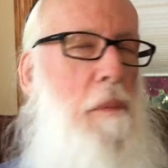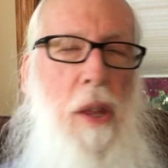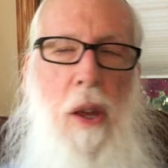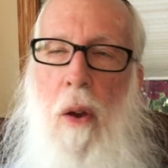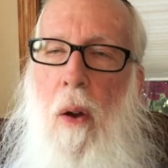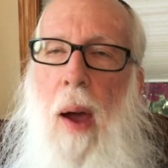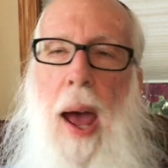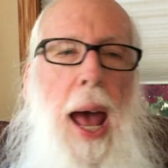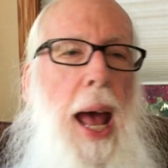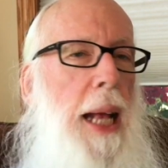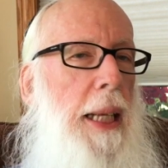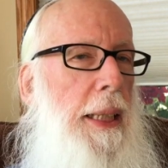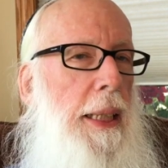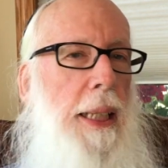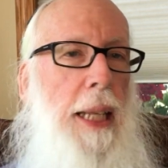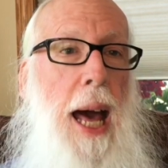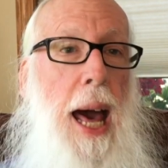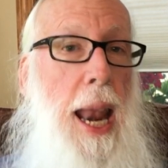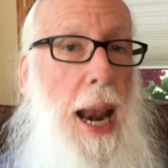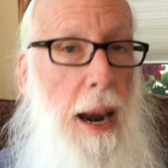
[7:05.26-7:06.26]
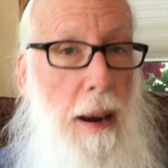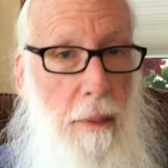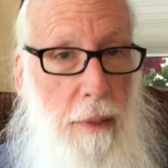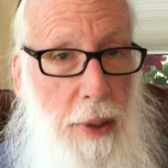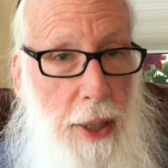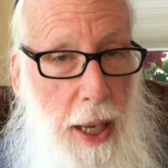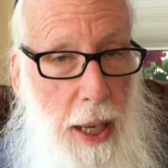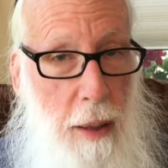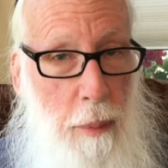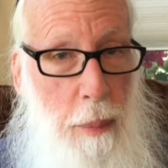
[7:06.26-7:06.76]
You ask 9 out of
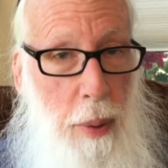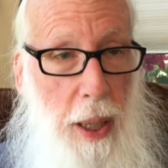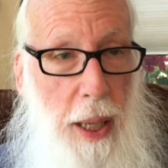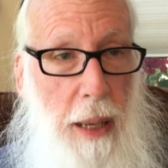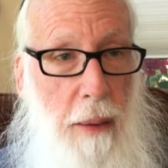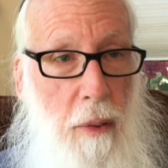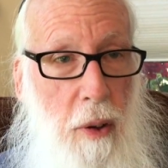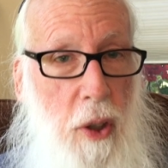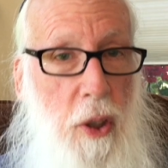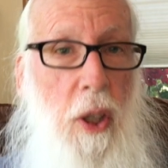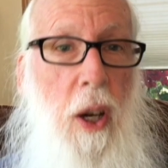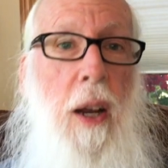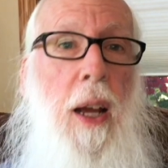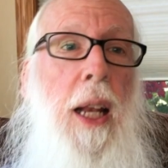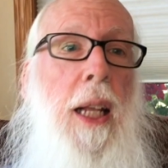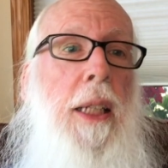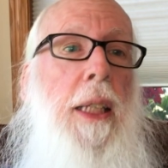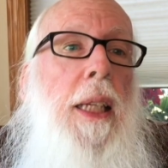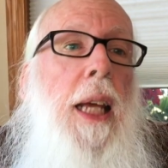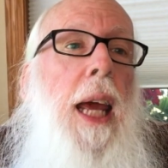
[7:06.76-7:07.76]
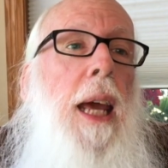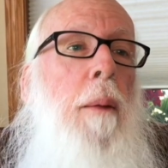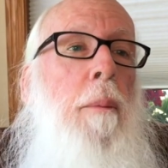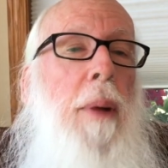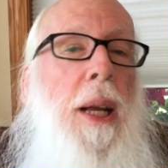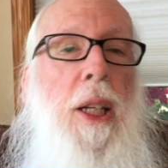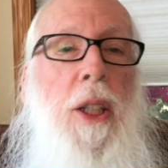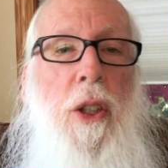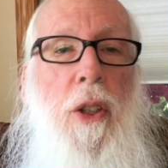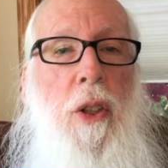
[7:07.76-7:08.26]
10 believers, they're going to say it
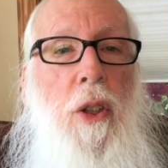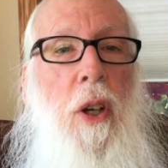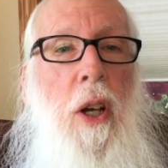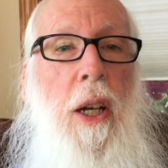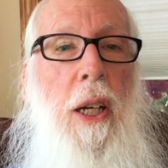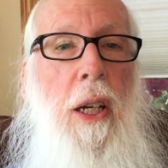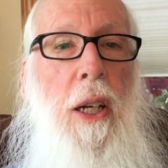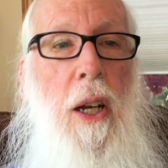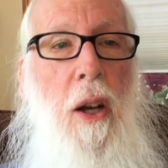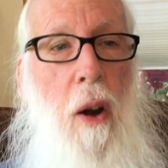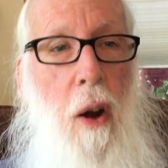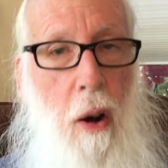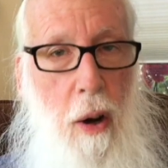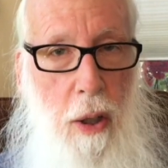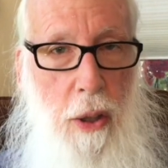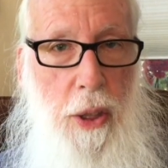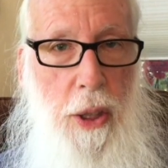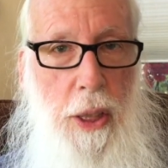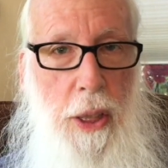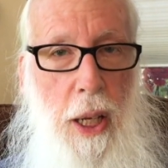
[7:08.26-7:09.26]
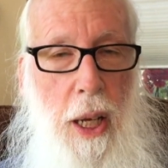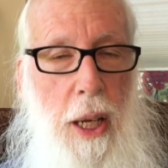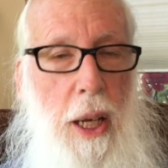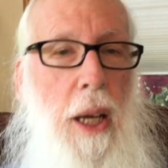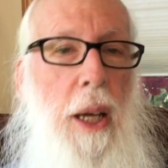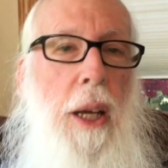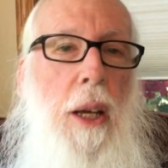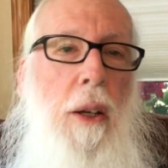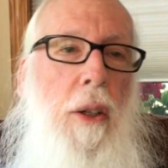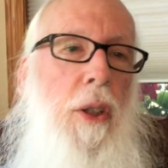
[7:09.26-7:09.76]
means you shouldn't curse,
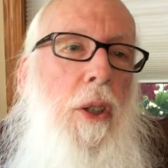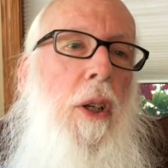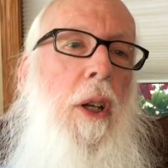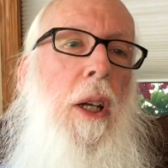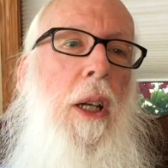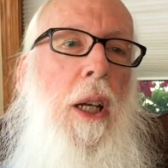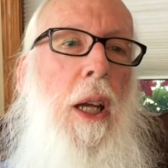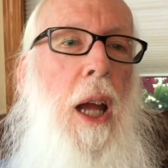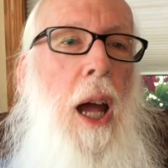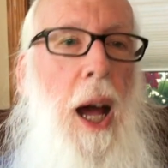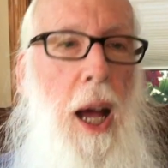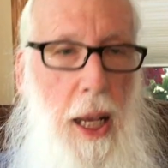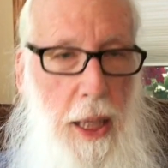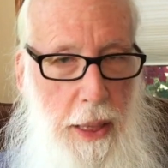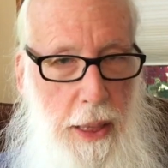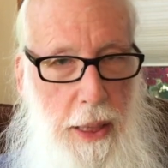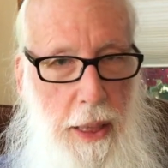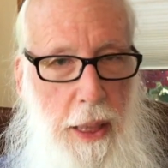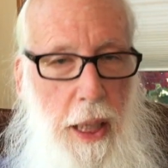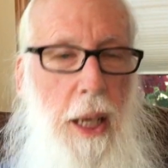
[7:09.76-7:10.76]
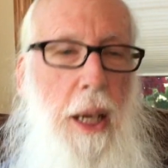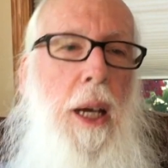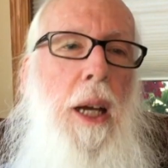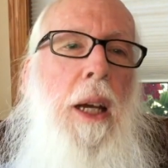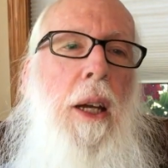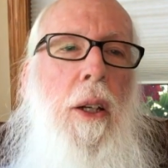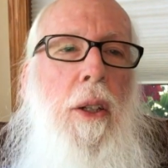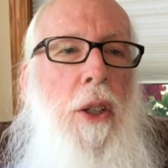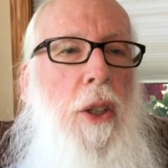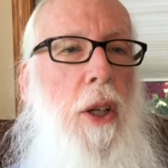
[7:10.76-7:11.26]
you shouldn't cuss,
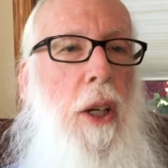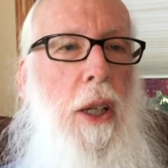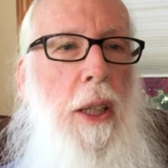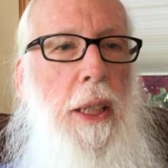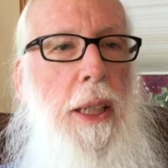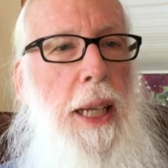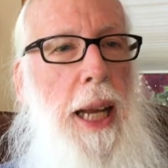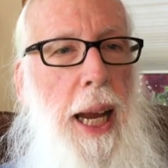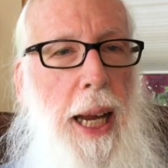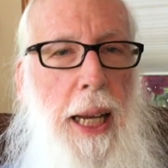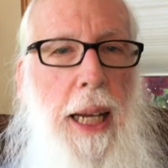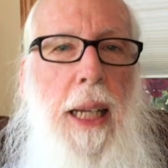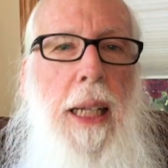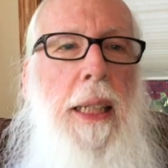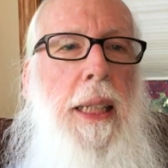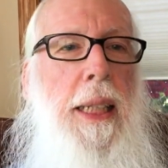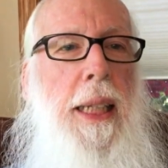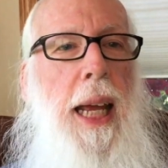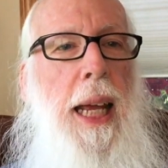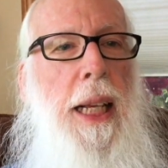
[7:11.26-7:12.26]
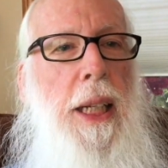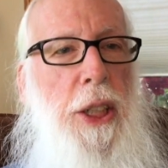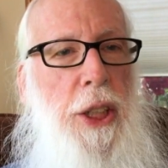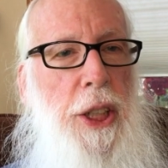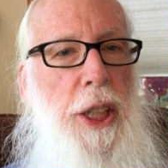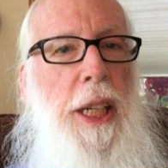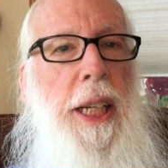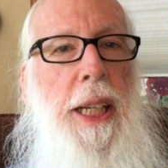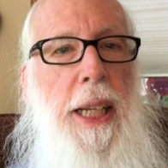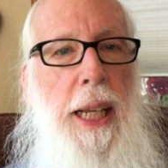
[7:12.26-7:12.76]
you shouldn't take, say,
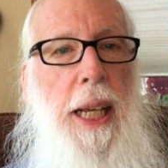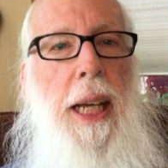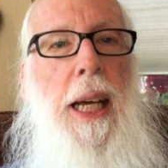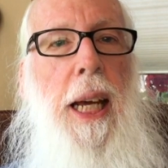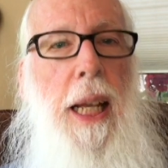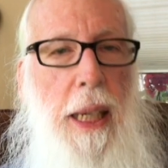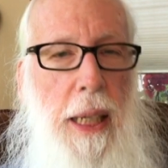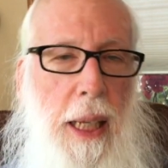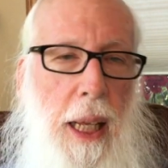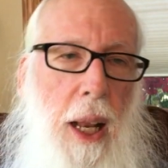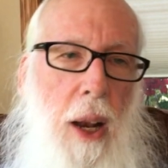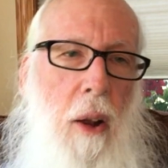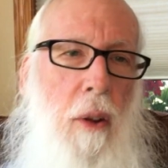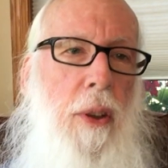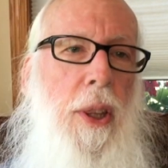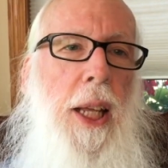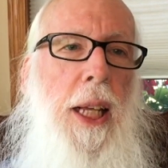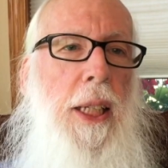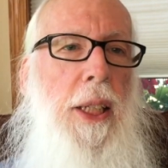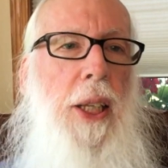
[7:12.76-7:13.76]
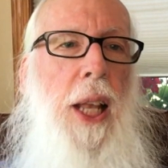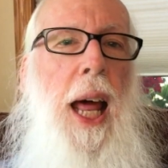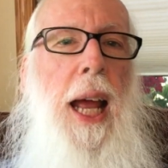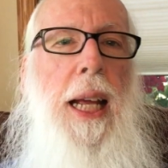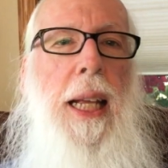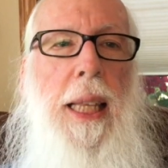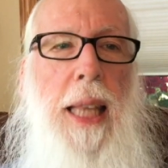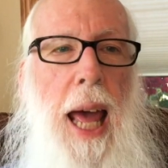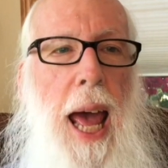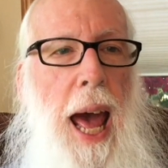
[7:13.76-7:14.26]
GD you know, things
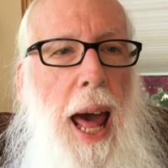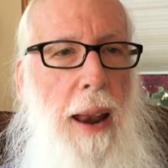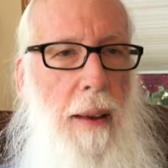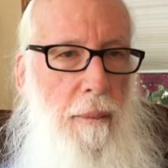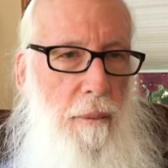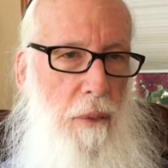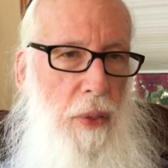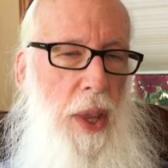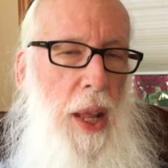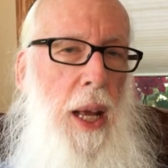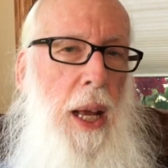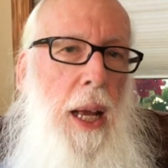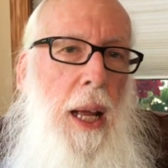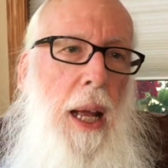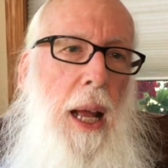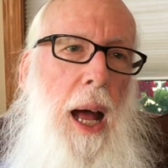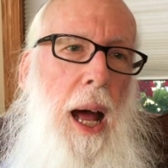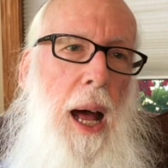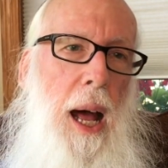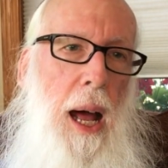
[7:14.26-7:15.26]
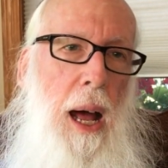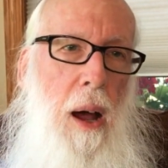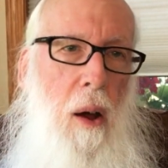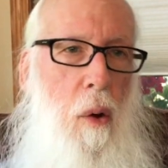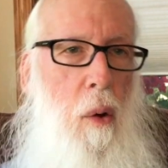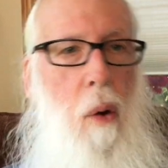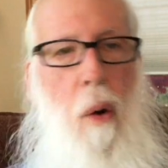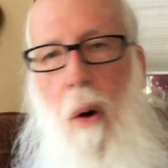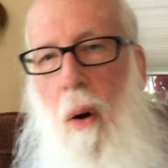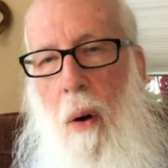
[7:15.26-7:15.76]
like that uh,
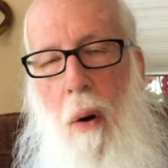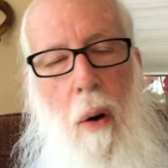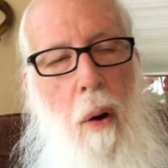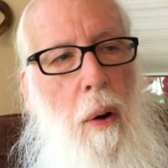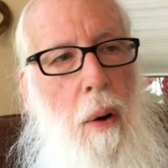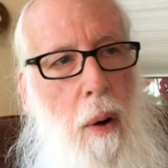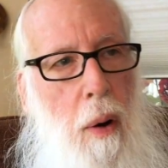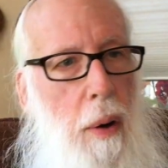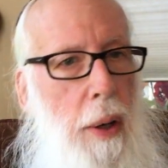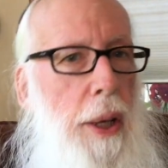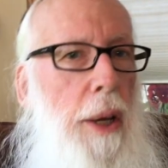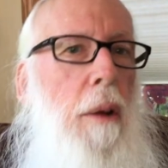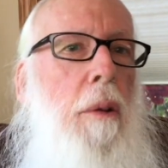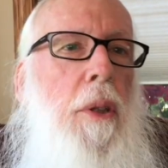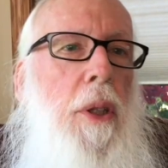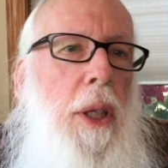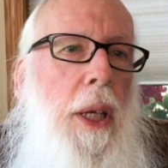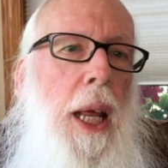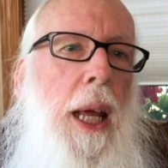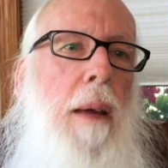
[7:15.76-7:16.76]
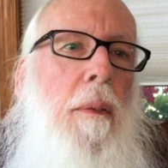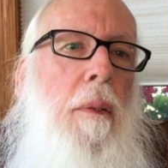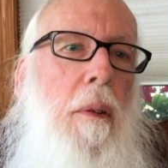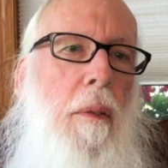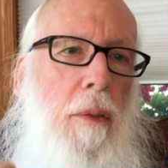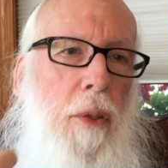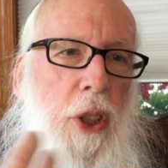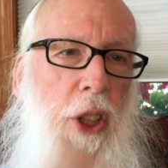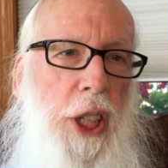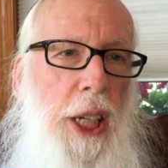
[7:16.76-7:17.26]
or, or, or, use the name
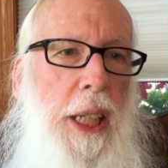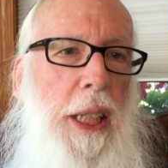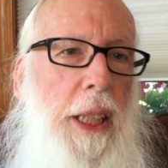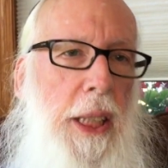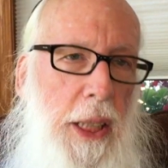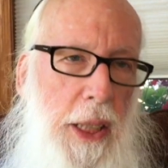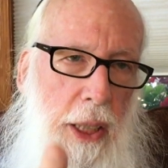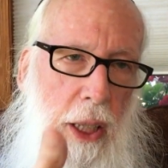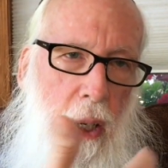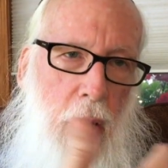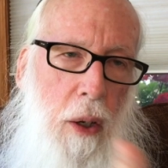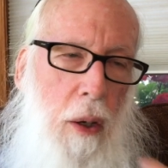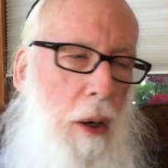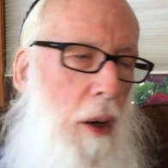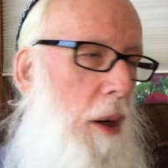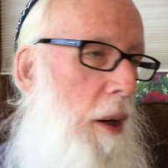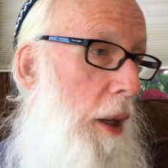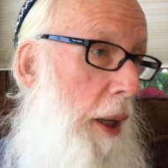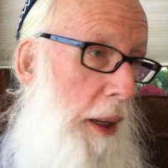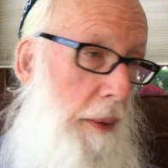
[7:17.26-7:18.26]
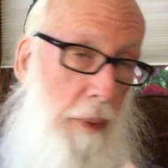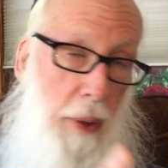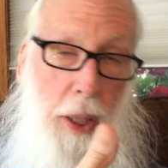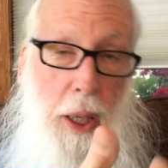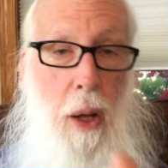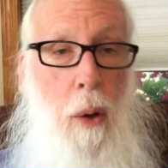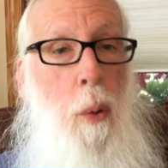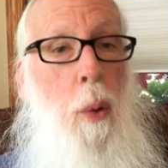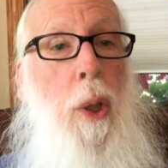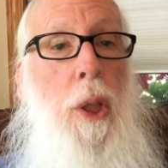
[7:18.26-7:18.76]
of Jesus and, or, or even
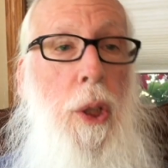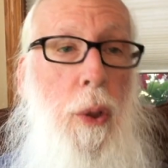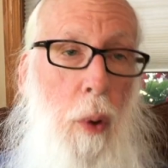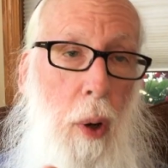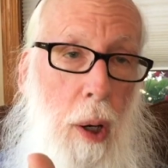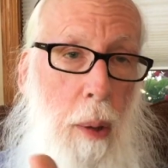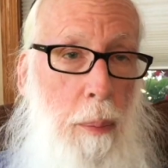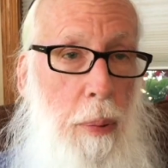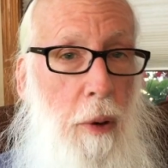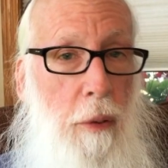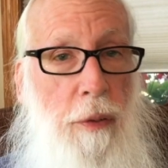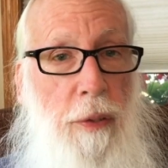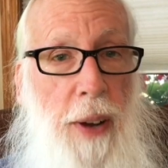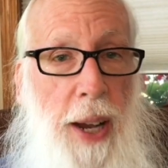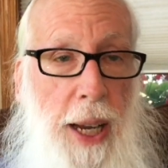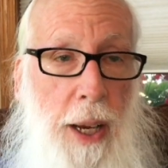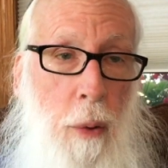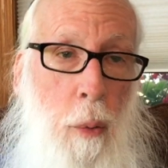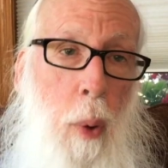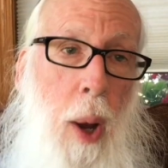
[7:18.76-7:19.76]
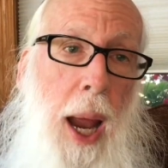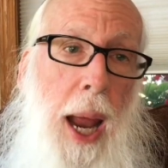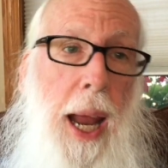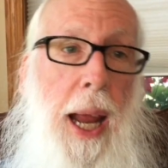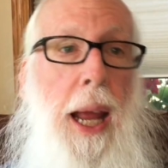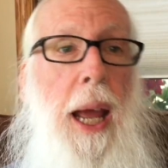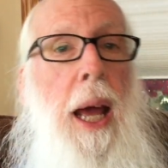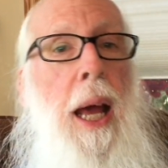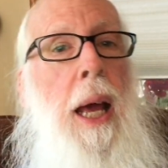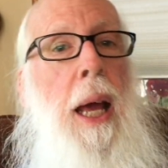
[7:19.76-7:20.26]
Yahushua in a profane
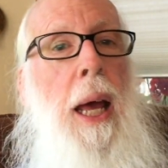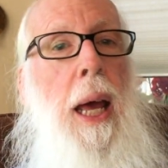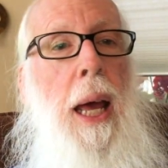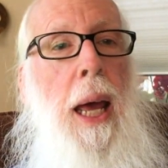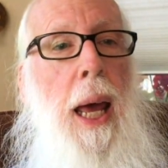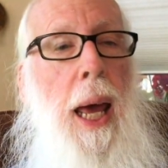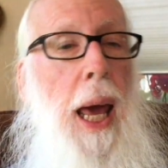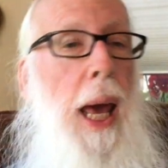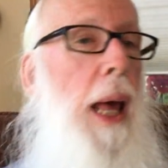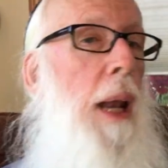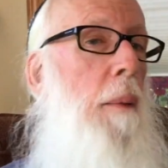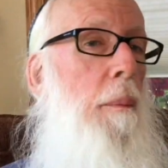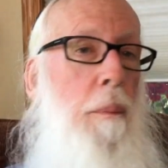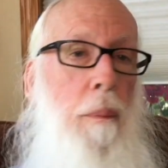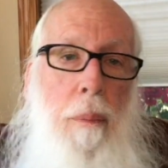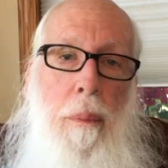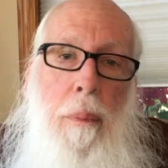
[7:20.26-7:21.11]
way. And